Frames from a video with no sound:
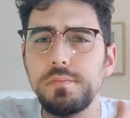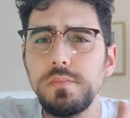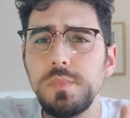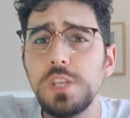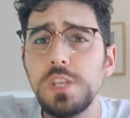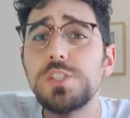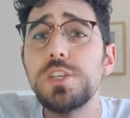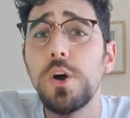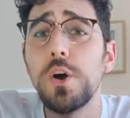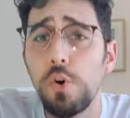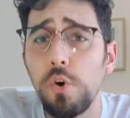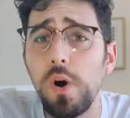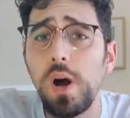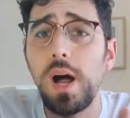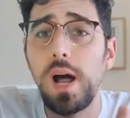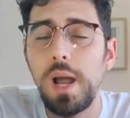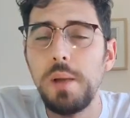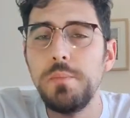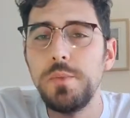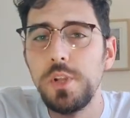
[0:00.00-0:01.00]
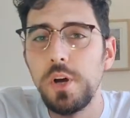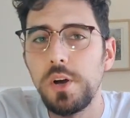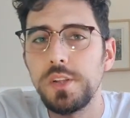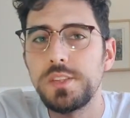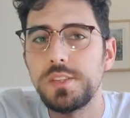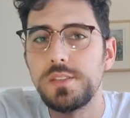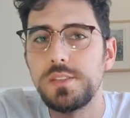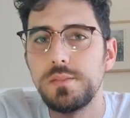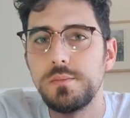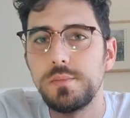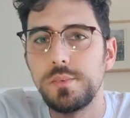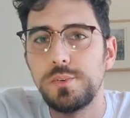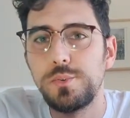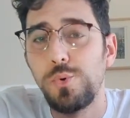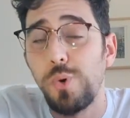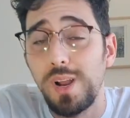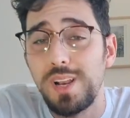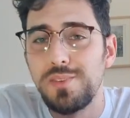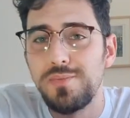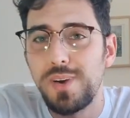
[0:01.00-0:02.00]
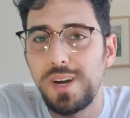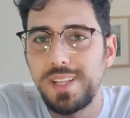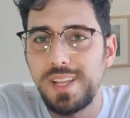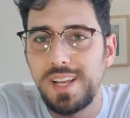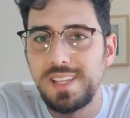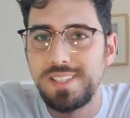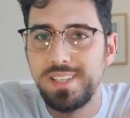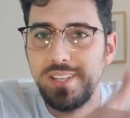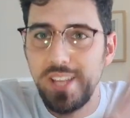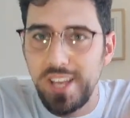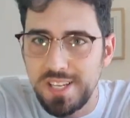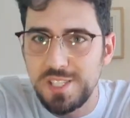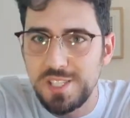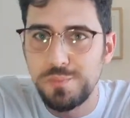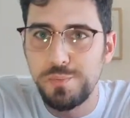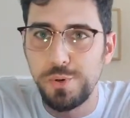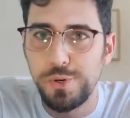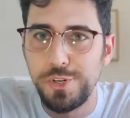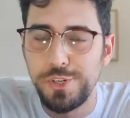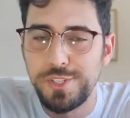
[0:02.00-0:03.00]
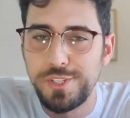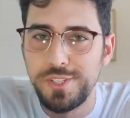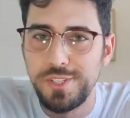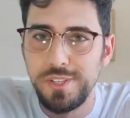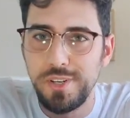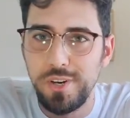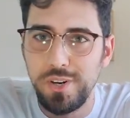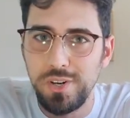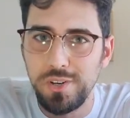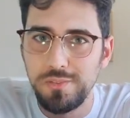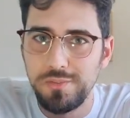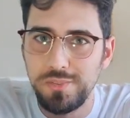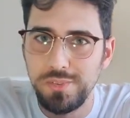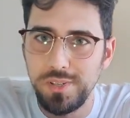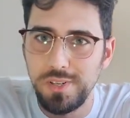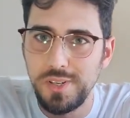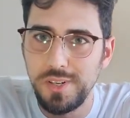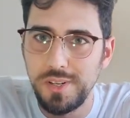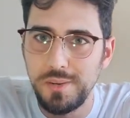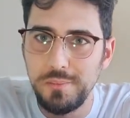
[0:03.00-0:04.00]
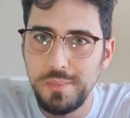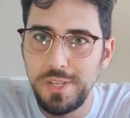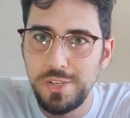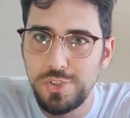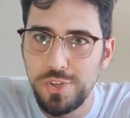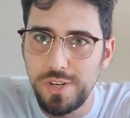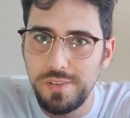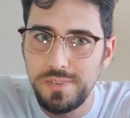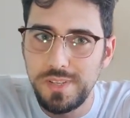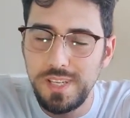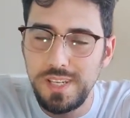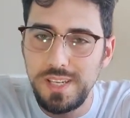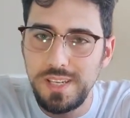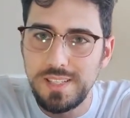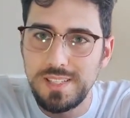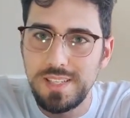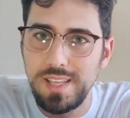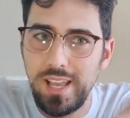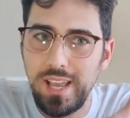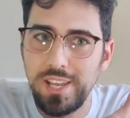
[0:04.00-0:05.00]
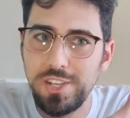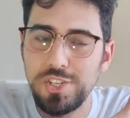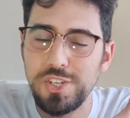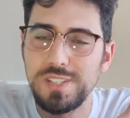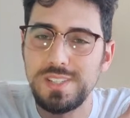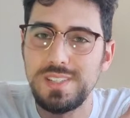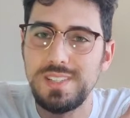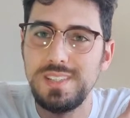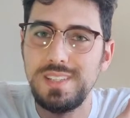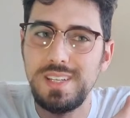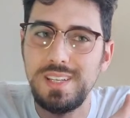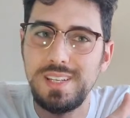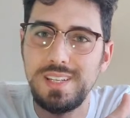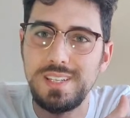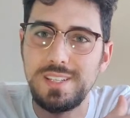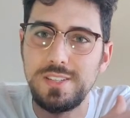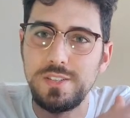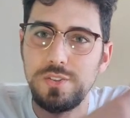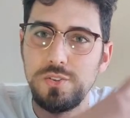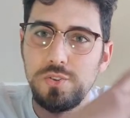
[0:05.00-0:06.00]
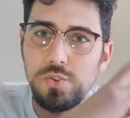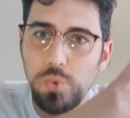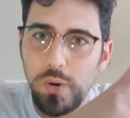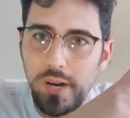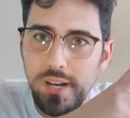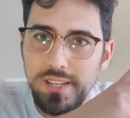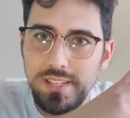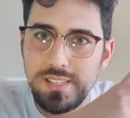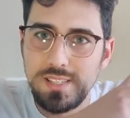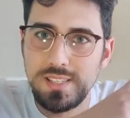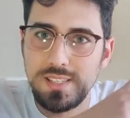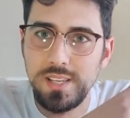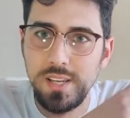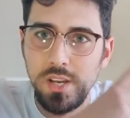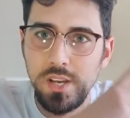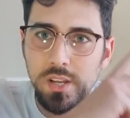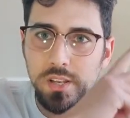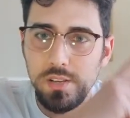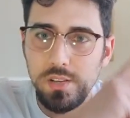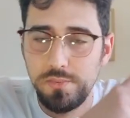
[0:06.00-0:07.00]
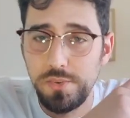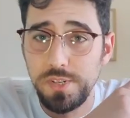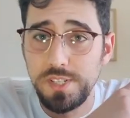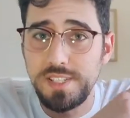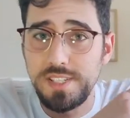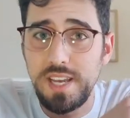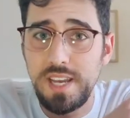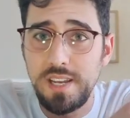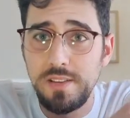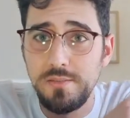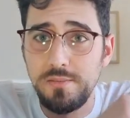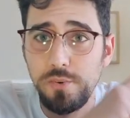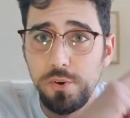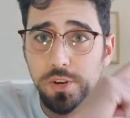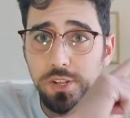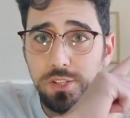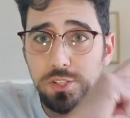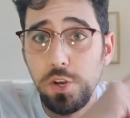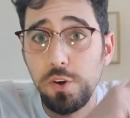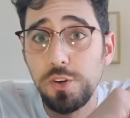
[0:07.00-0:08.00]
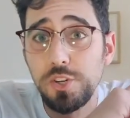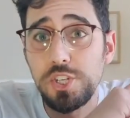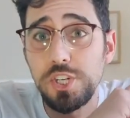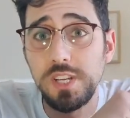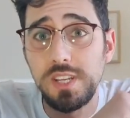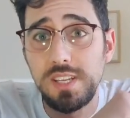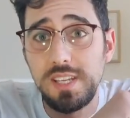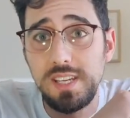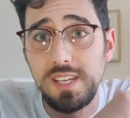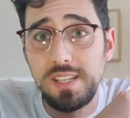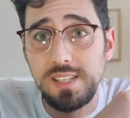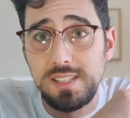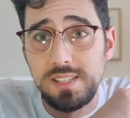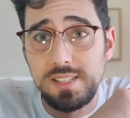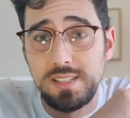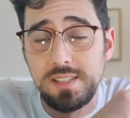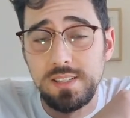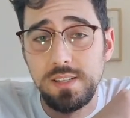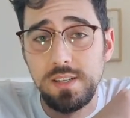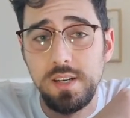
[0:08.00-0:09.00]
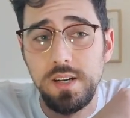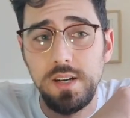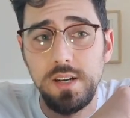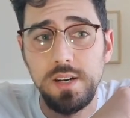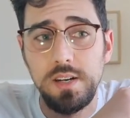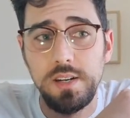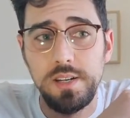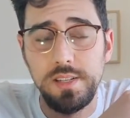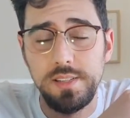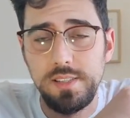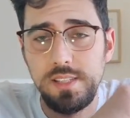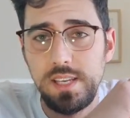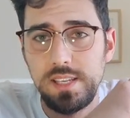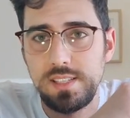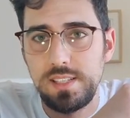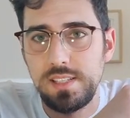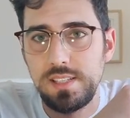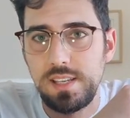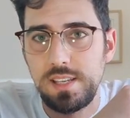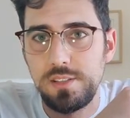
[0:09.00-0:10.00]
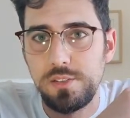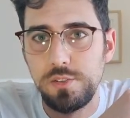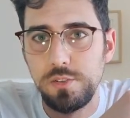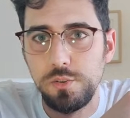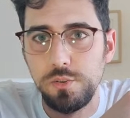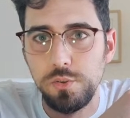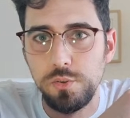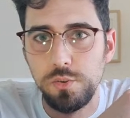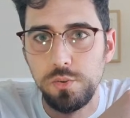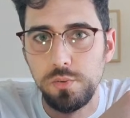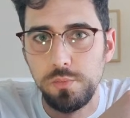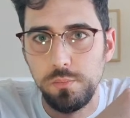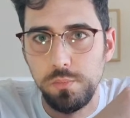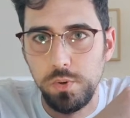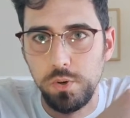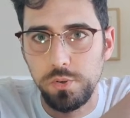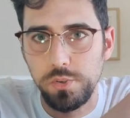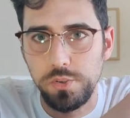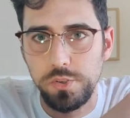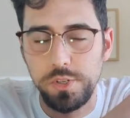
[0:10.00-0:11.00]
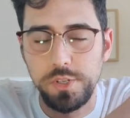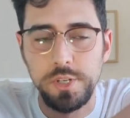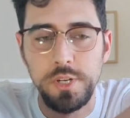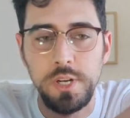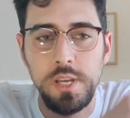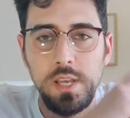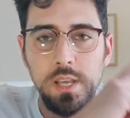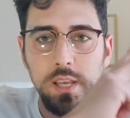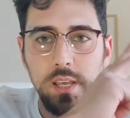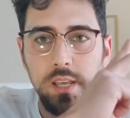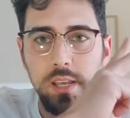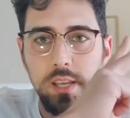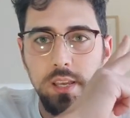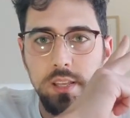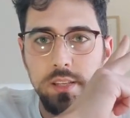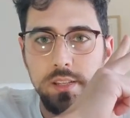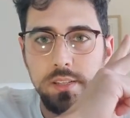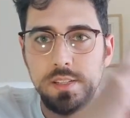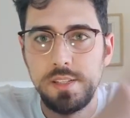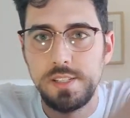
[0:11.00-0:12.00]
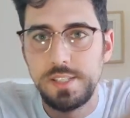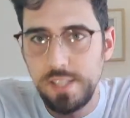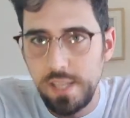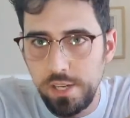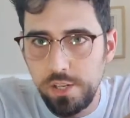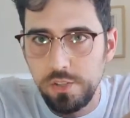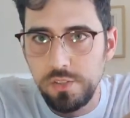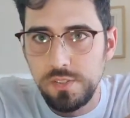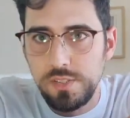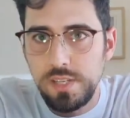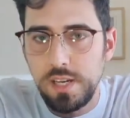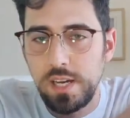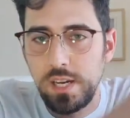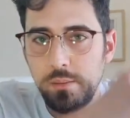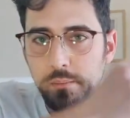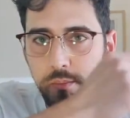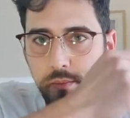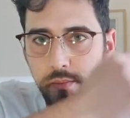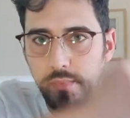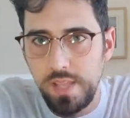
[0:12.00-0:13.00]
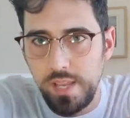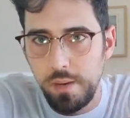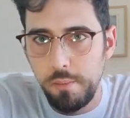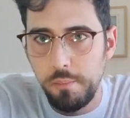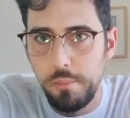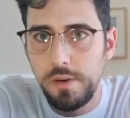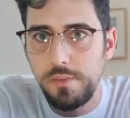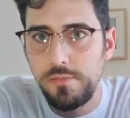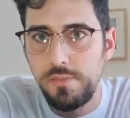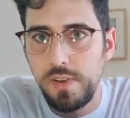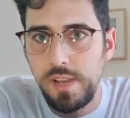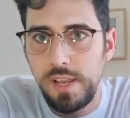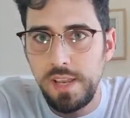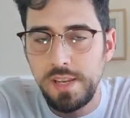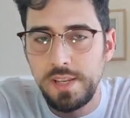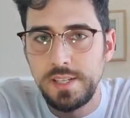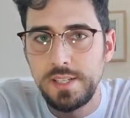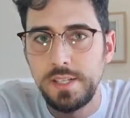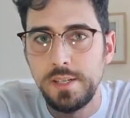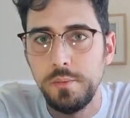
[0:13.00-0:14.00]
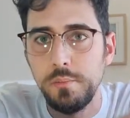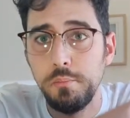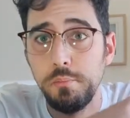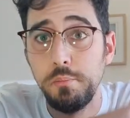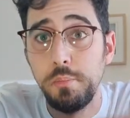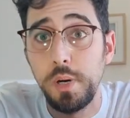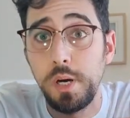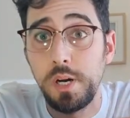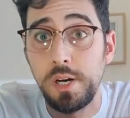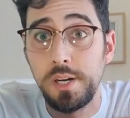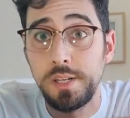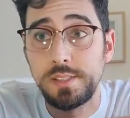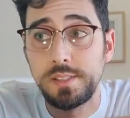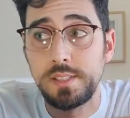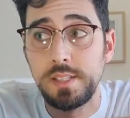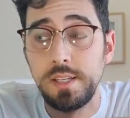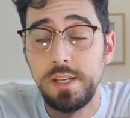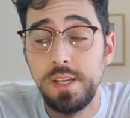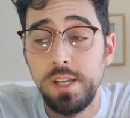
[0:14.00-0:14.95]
So I'm not qualified as an expert of mid-drive kit. I just did it twice. The first time for a Tongsheng kit, TSDZ2 motor, and the second time a Bafang, but